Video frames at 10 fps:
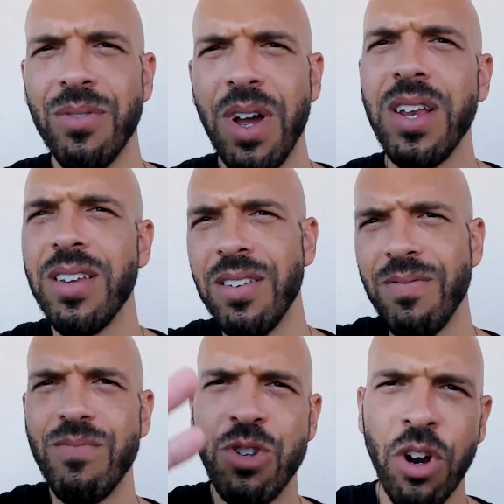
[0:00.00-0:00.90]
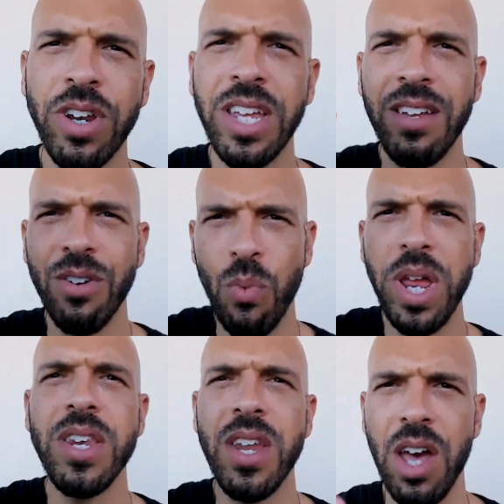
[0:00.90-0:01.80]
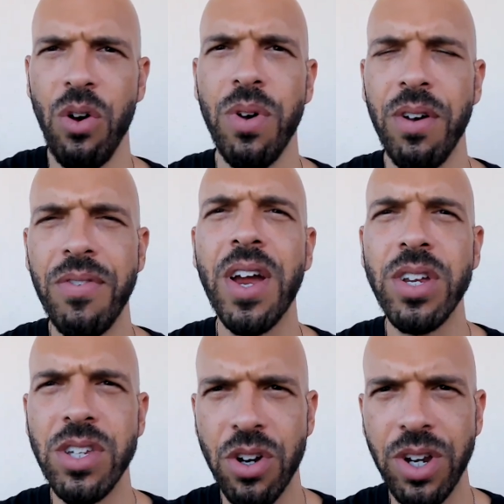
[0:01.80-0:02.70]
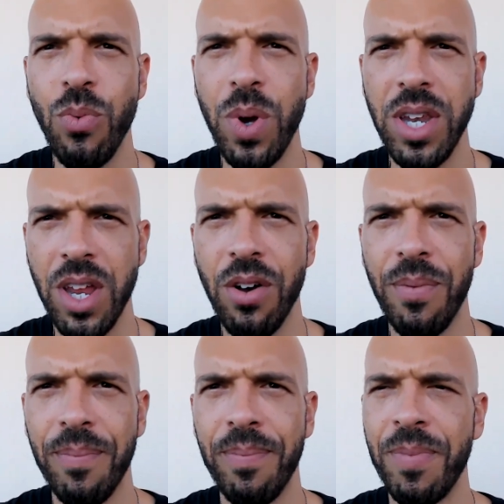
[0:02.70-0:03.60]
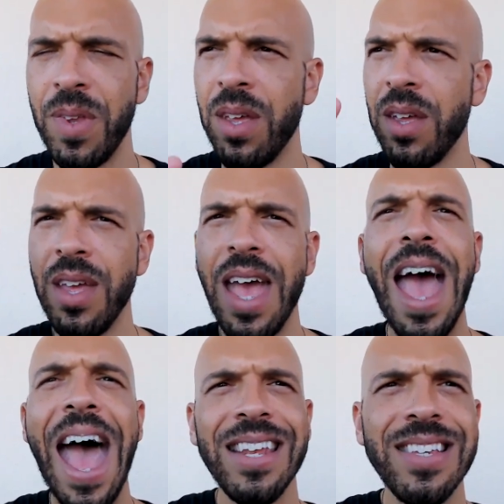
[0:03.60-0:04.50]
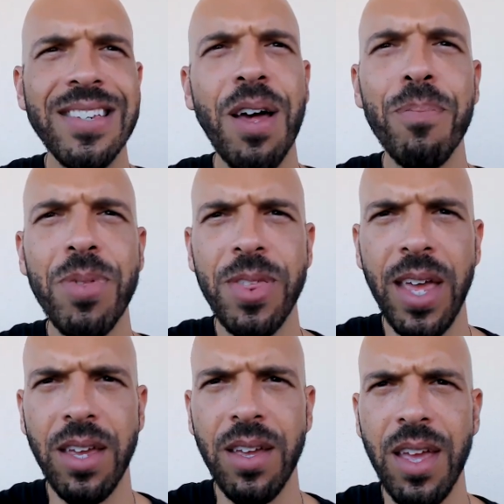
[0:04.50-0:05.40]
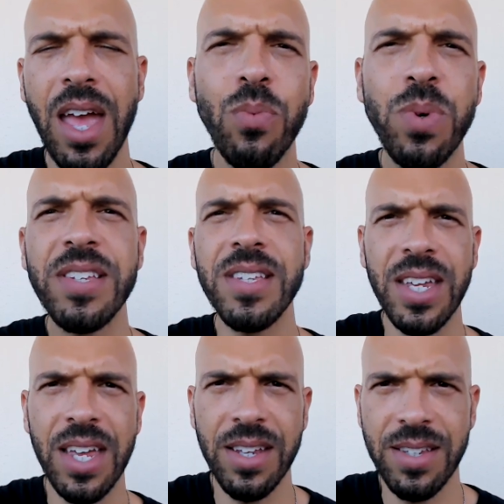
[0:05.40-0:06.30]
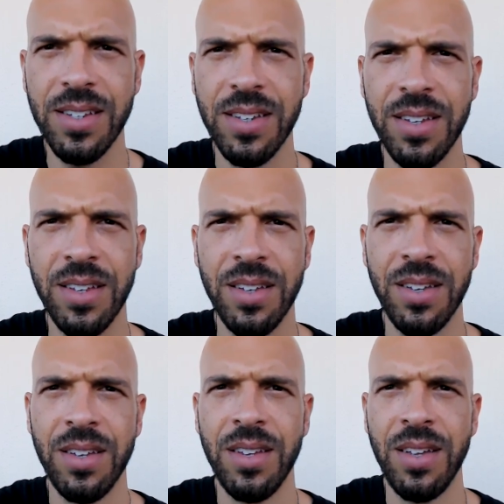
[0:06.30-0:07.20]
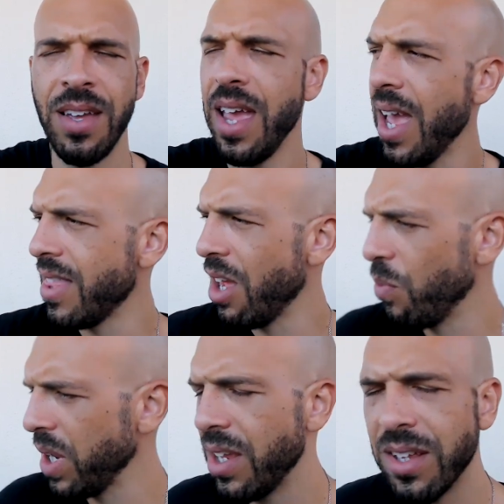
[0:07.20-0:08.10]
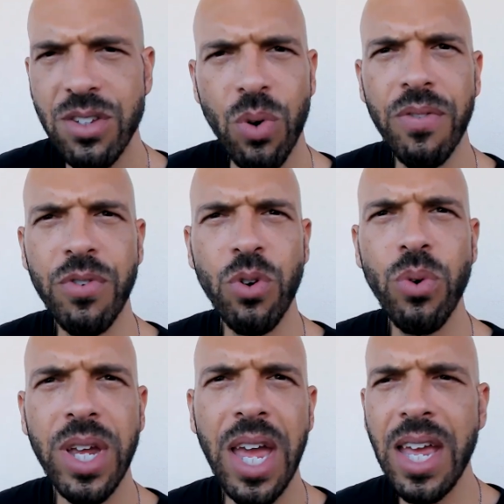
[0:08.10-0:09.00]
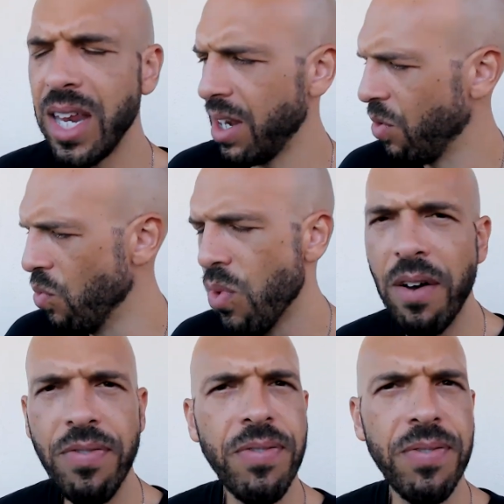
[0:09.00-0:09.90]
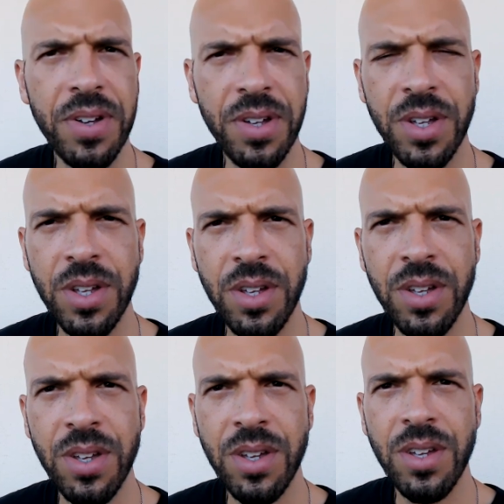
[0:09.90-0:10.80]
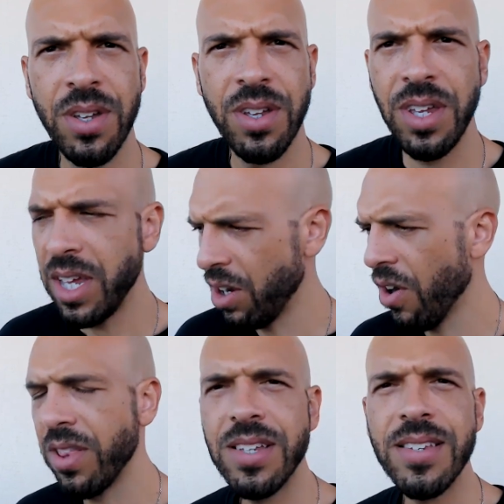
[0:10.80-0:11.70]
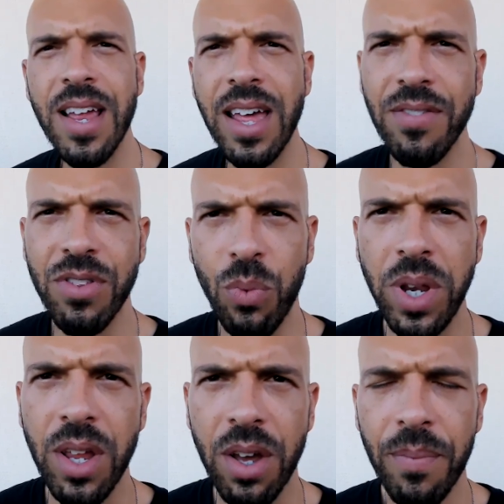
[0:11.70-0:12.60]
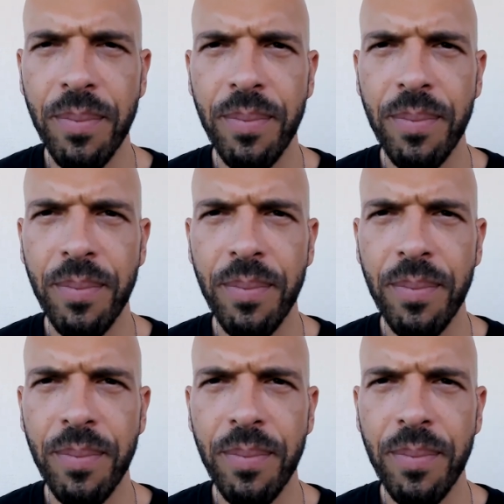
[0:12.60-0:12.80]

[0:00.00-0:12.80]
right? Dirty window, a very dirty window at something, and we see it. And then we sort of create it rough here on this side of the window.